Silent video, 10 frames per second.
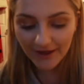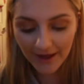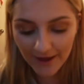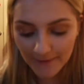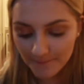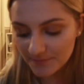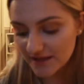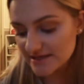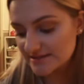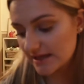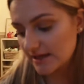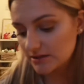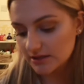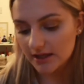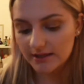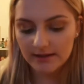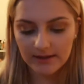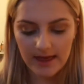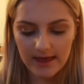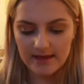Um, it's in
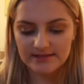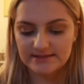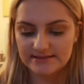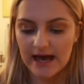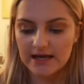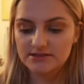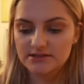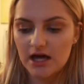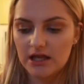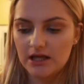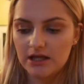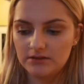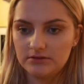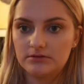like a sand colour,